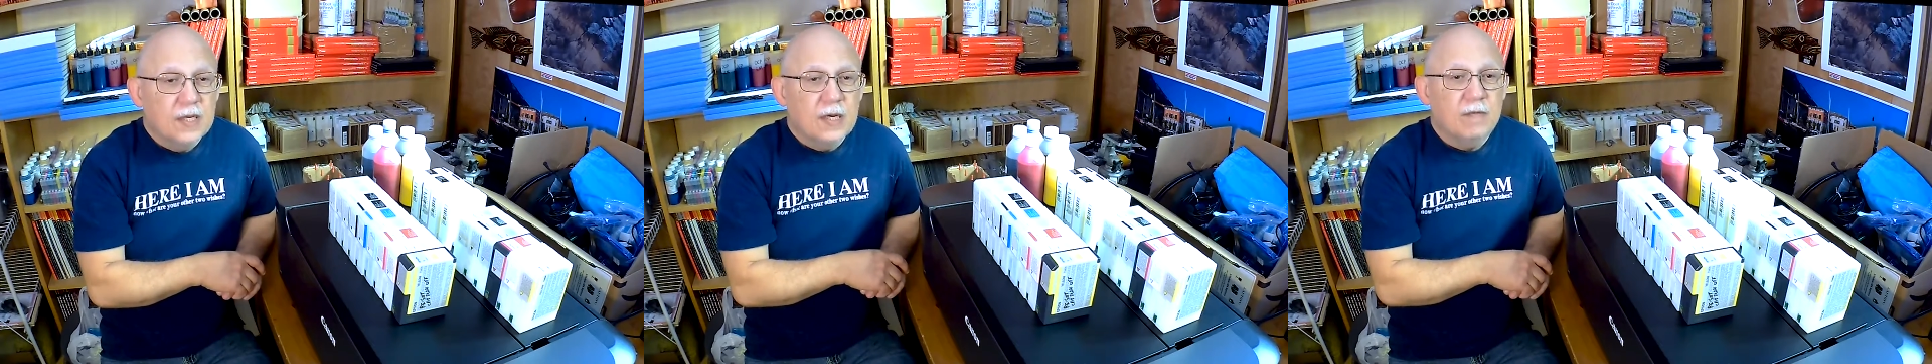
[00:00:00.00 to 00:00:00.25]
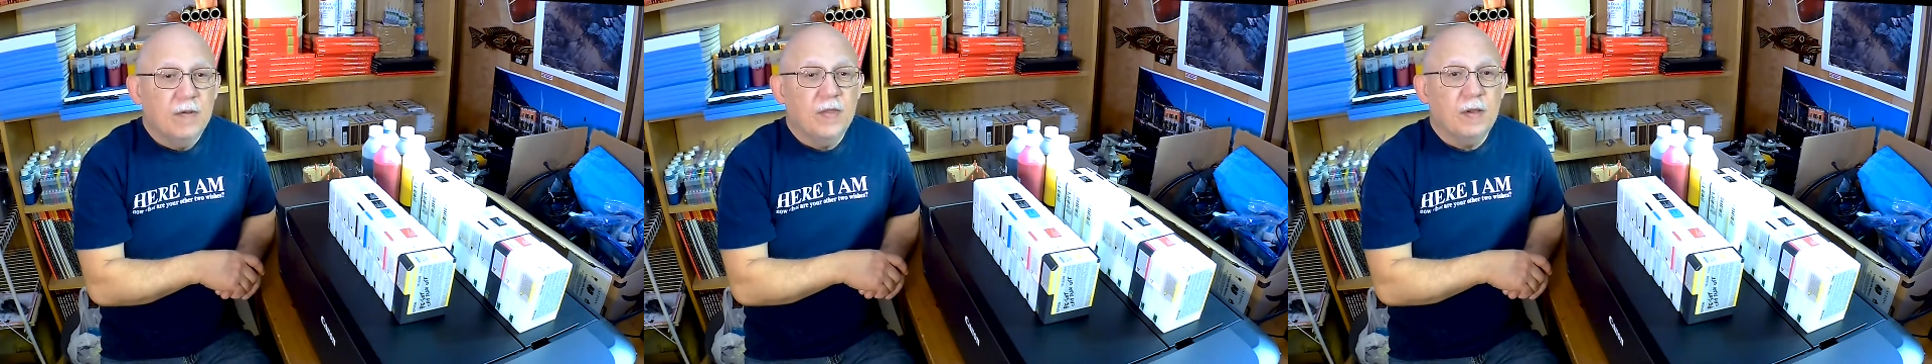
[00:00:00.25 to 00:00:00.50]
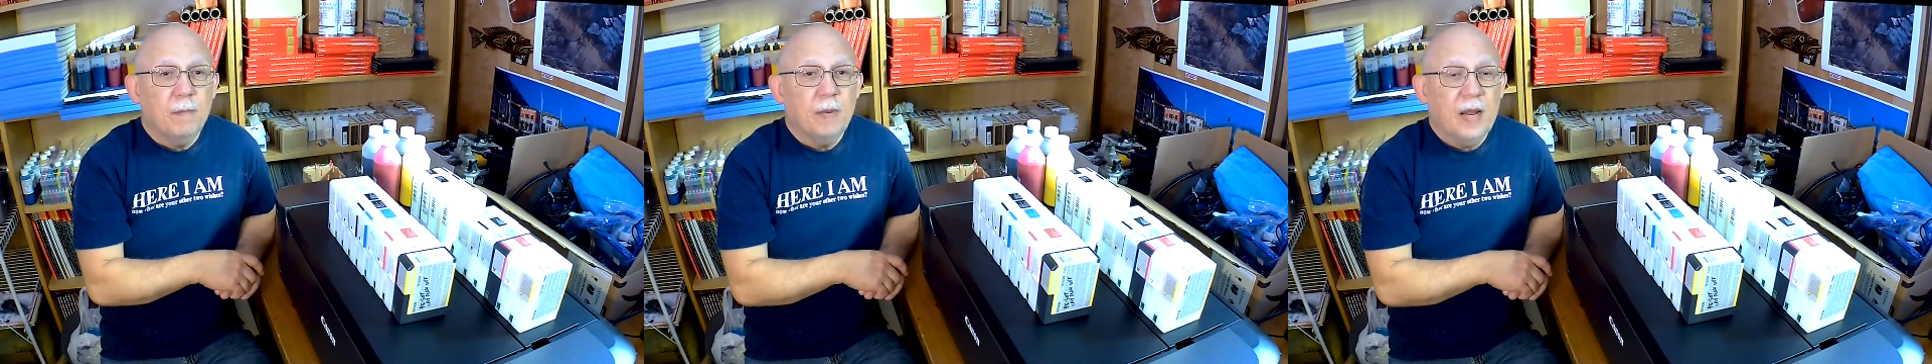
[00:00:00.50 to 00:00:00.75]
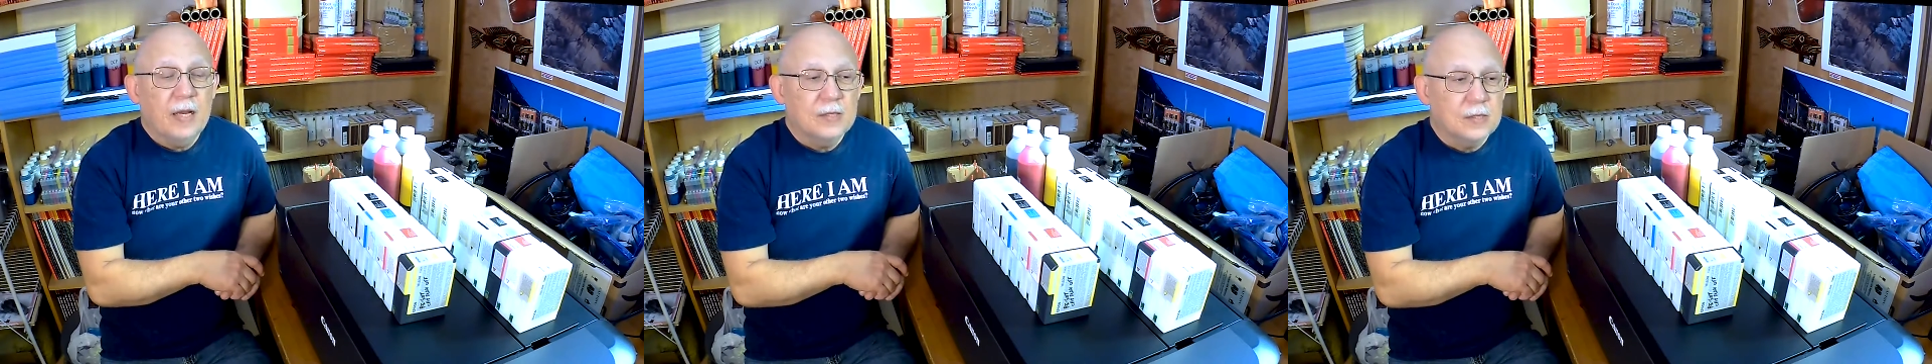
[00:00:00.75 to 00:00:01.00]
Everything
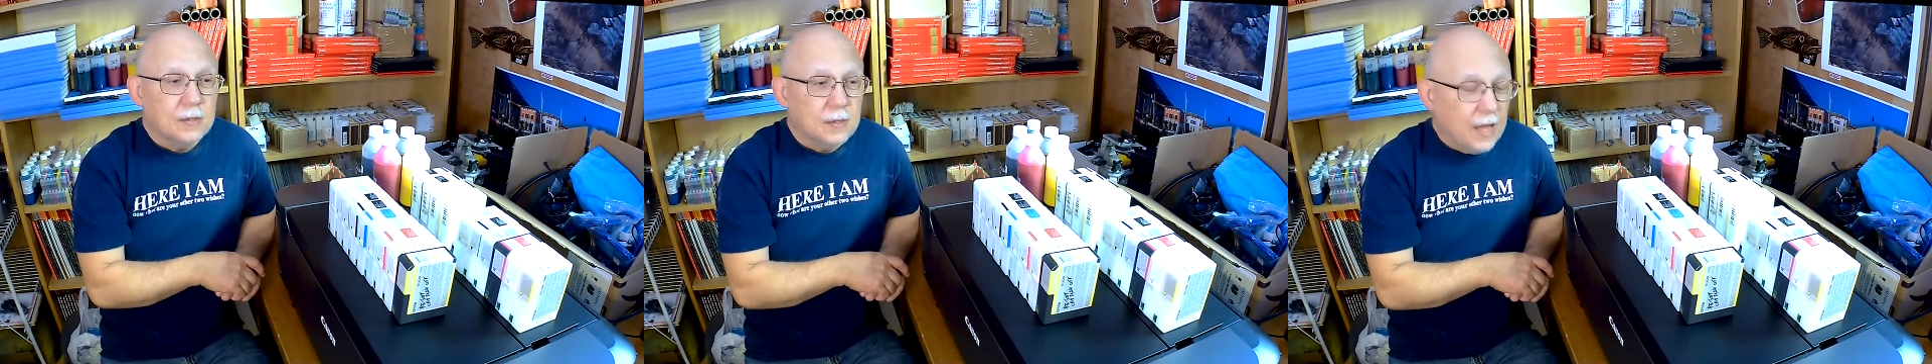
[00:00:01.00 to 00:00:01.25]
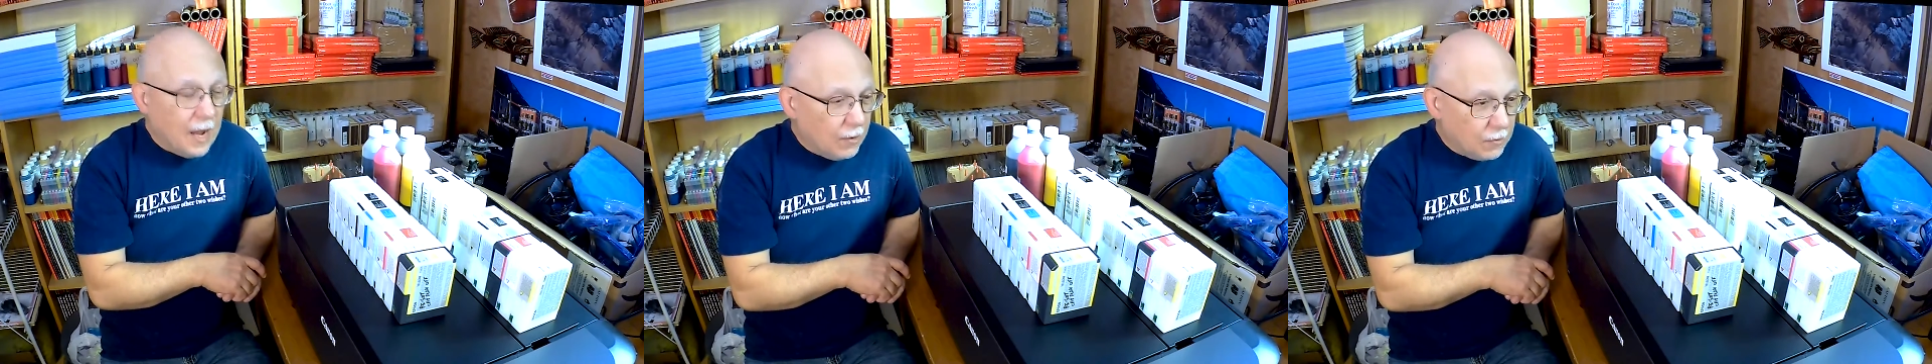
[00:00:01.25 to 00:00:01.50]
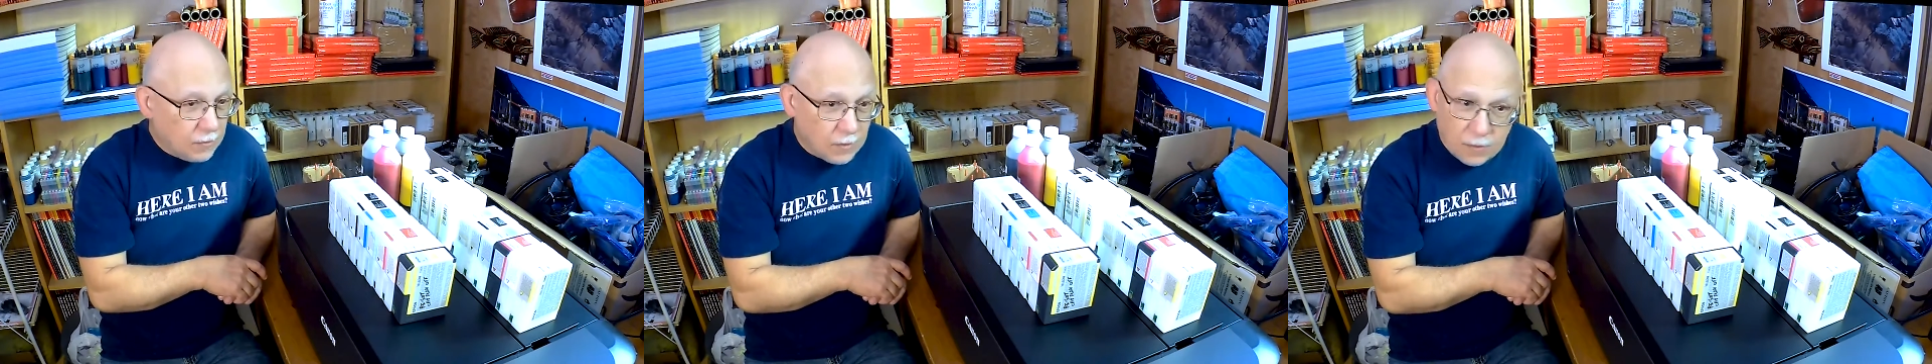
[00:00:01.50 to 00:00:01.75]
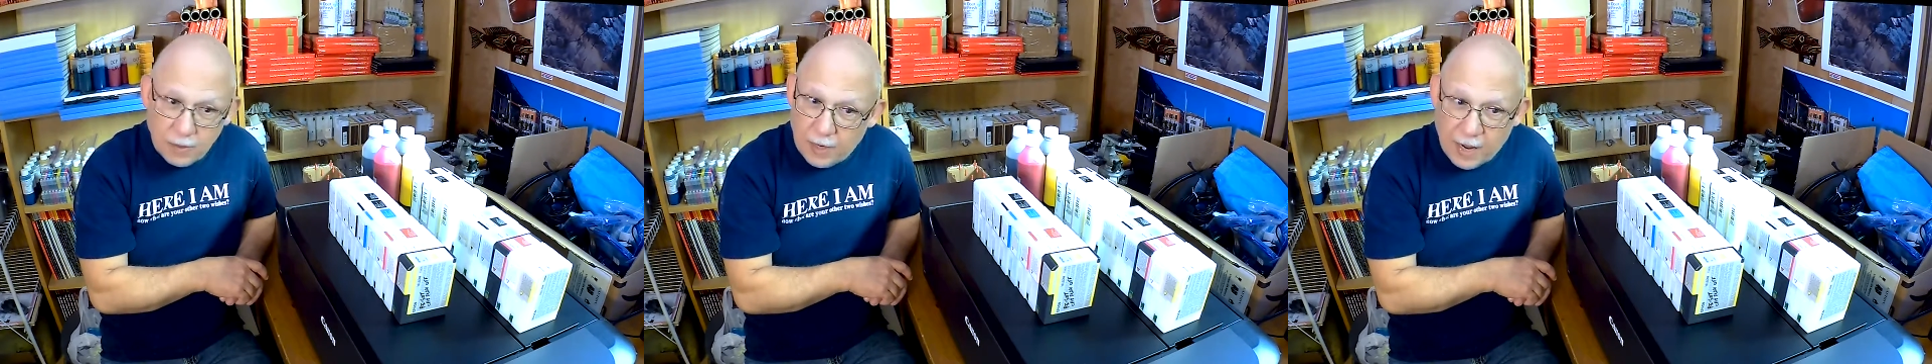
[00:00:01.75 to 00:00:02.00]
panned out
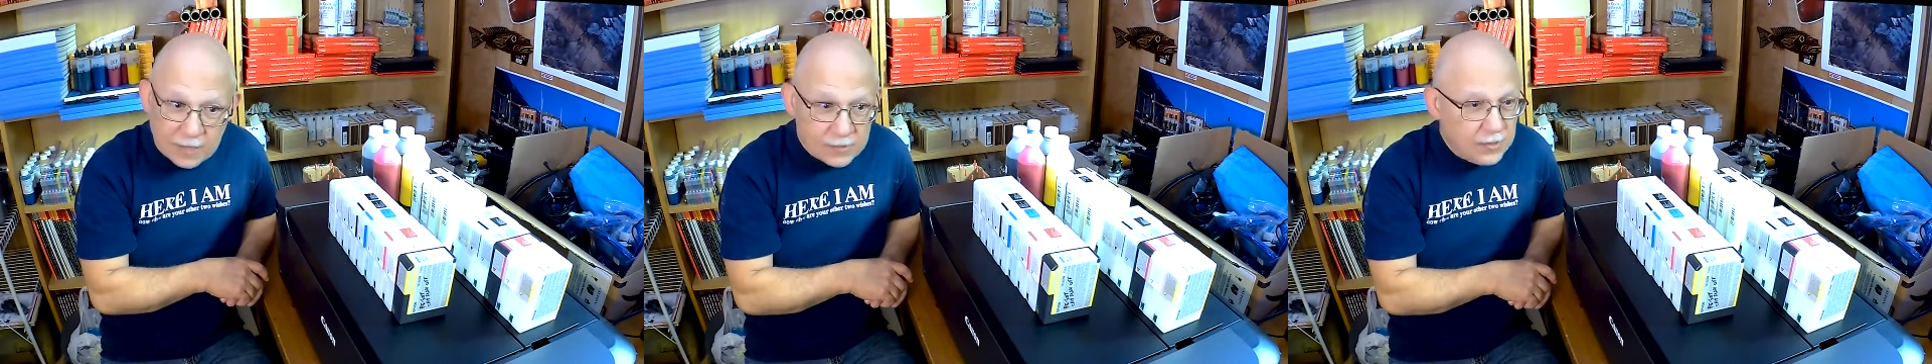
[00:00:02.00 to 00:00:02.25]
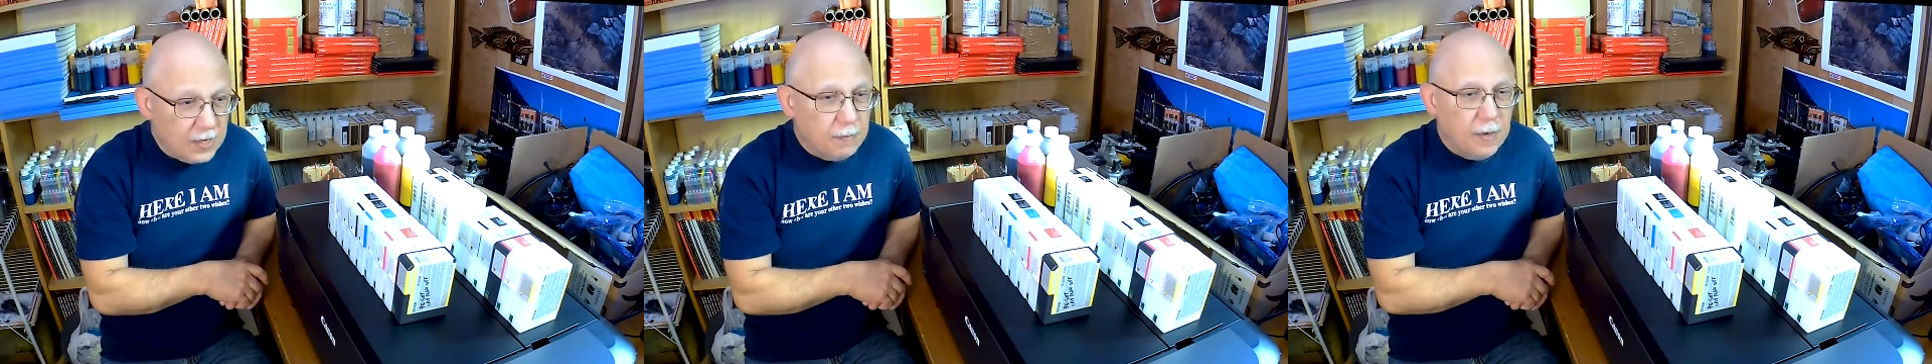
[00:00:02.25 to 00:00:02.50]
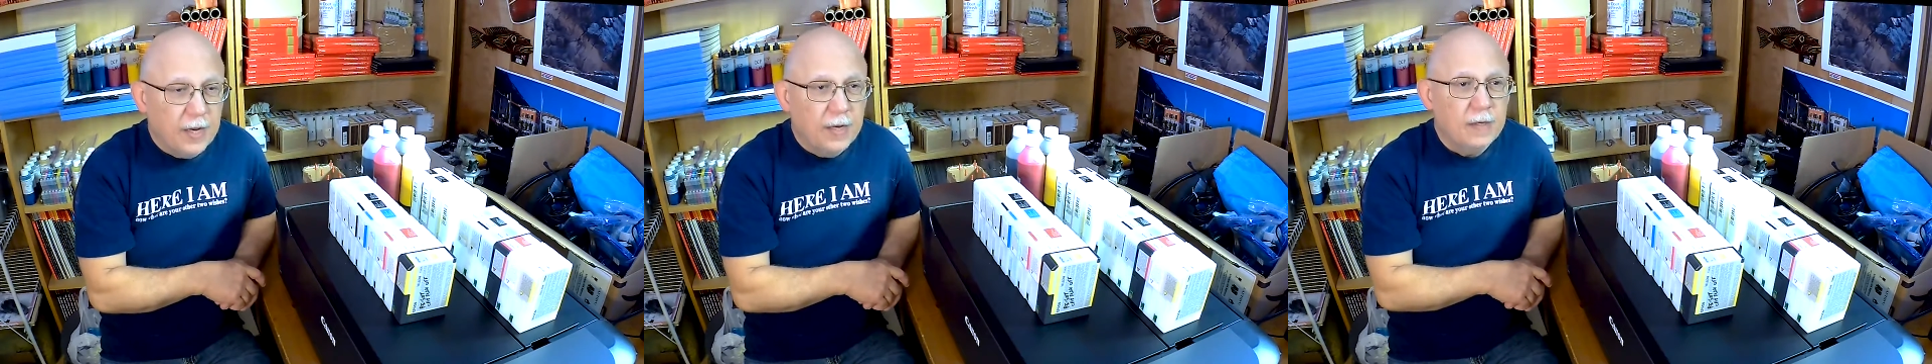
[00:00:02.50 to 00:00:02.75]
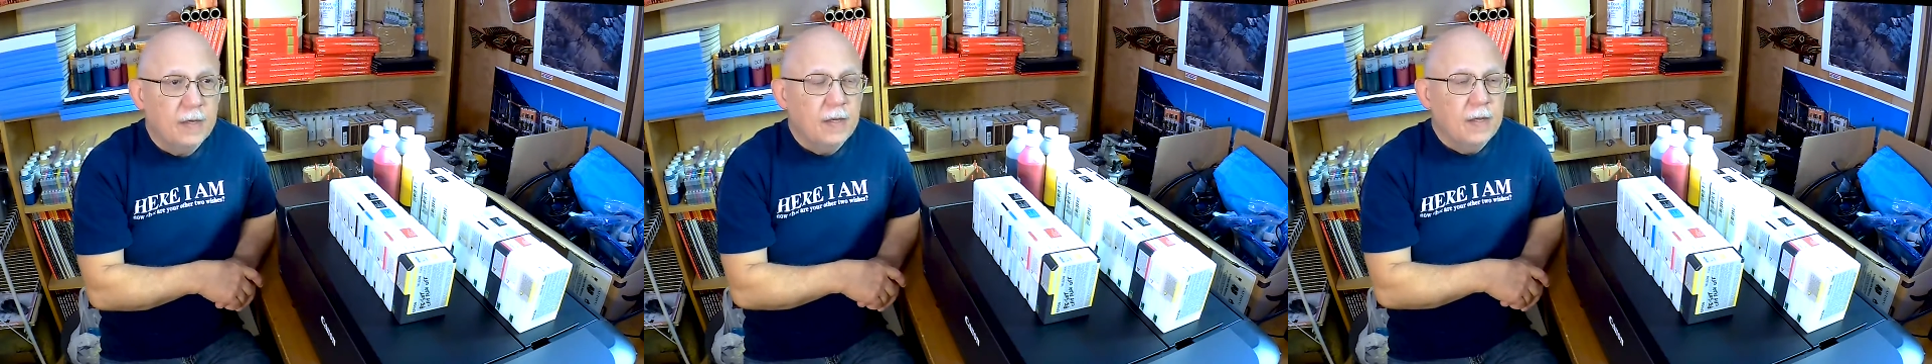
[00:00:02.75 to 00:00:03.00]
as they planned.